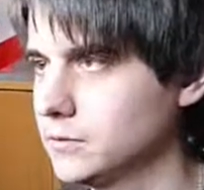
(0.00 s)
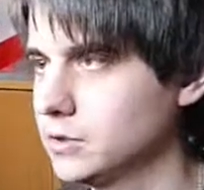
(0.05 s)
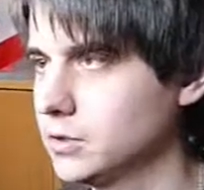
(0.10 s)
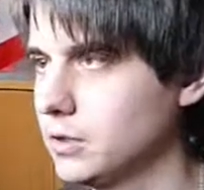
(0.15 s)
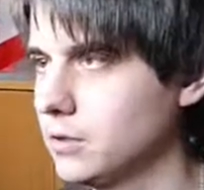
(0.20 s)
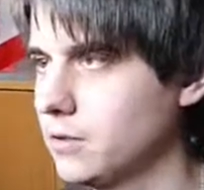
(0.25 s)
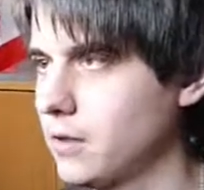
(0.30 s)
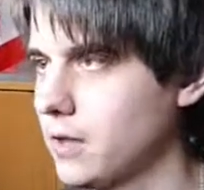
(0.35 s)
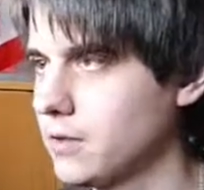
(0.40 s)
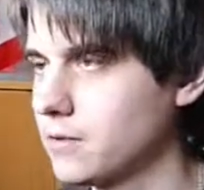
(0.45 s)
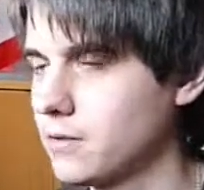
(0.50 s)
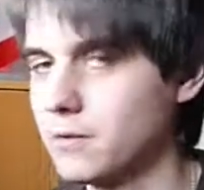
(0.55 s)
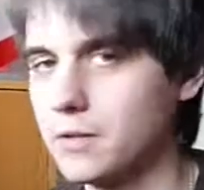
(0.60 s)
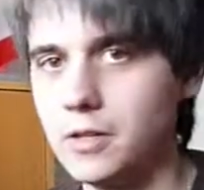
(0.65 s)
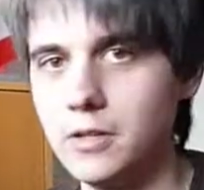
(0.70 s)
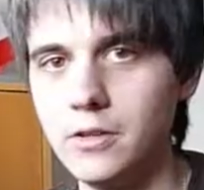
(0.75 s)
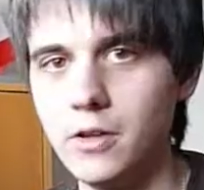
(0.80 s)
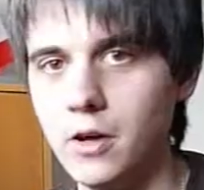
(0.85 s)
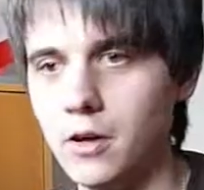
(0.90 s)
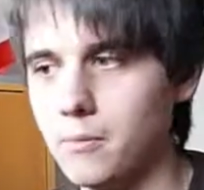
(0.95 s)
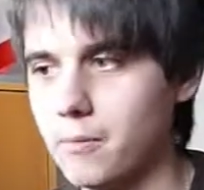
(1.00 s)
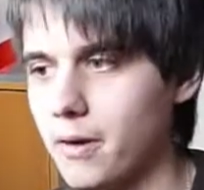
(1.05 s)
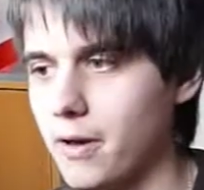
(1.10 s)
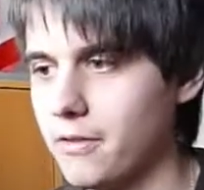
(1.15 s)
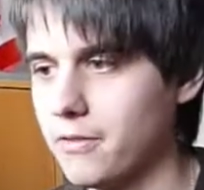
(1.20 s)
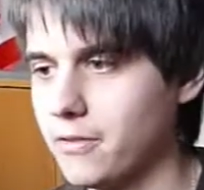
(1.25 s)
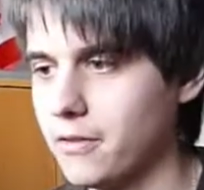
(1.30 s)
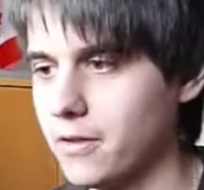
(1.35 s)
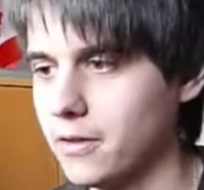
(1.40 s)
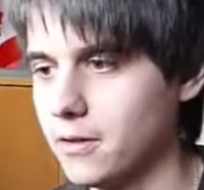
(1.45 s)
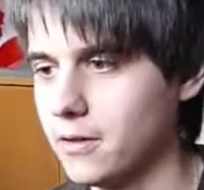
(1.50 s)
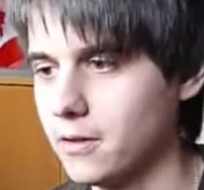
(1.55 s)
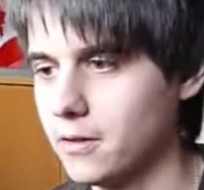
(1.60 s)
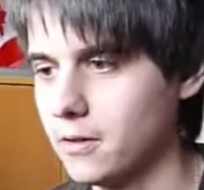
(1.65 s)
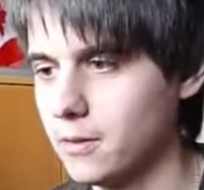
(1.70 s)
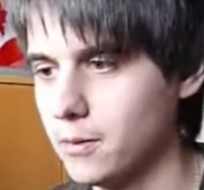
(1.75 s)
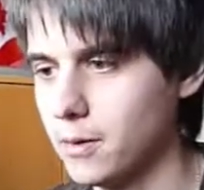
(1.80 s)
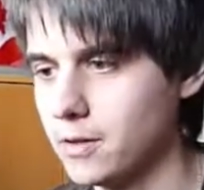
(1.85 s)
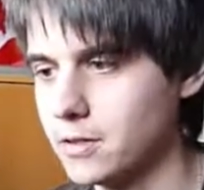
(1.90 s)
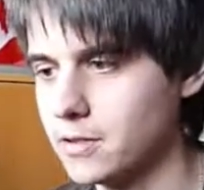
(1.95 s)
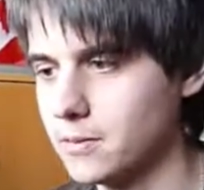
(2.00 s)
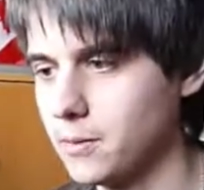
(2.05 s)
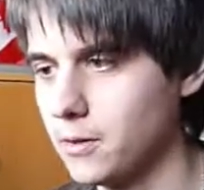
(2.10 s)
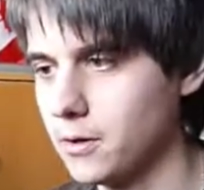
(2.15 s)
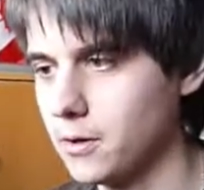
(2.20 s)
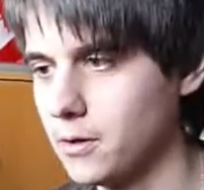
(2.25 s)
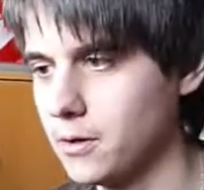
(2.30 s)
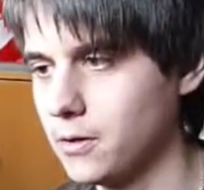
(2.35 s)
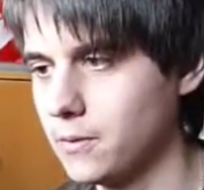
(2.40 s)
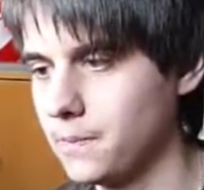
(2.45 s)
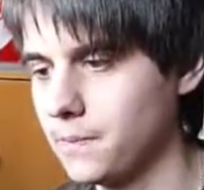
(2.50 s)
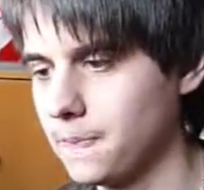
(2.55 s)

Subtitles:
So that's already not a bad thing about Sapporo.